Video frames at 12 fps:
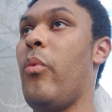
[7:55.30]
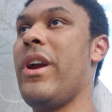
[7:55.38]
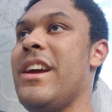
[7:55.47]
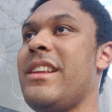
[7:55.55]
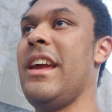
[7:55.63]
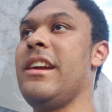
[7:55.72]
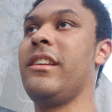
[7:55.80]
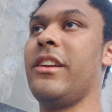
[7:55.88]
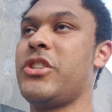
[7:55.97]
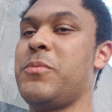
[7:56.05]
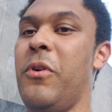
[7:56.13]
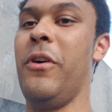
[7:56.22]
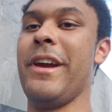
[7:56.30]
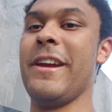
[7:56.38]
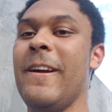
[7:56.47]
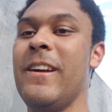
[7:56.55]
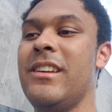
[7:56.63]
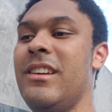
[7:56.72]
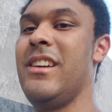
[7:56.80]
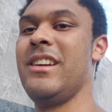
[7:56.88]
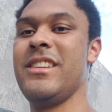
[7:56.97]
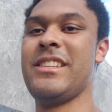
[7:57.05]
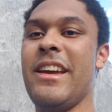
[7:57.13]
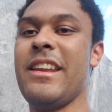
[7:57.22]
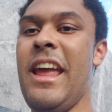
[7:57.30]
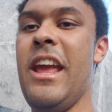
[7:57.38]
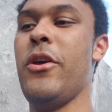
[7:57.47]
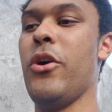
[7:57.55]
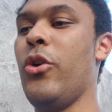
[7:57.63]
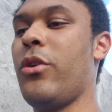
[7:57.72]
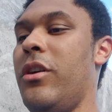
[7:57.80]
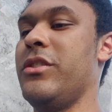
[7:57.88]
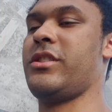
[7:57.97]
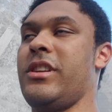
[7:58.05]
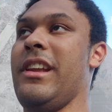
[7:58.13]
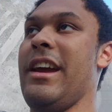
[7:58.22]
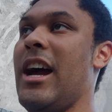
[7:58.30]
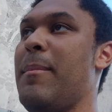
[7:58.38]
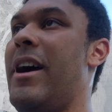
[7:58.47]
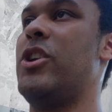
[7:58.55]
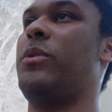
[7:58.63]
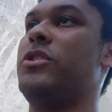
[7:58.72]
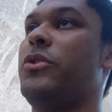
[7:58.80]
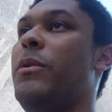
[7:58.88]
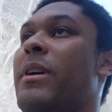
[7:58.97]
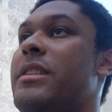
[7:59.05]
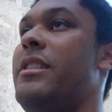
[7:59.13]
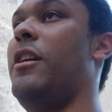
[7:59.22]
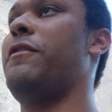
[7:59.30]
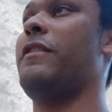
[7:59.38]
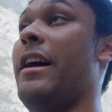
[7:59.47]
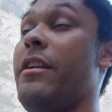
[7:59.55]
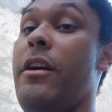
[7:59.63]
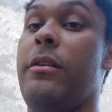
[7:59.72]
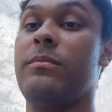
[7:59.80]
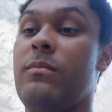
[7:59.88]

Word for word: weird English boy said hello constantly. I might as well do it myself. I don't know.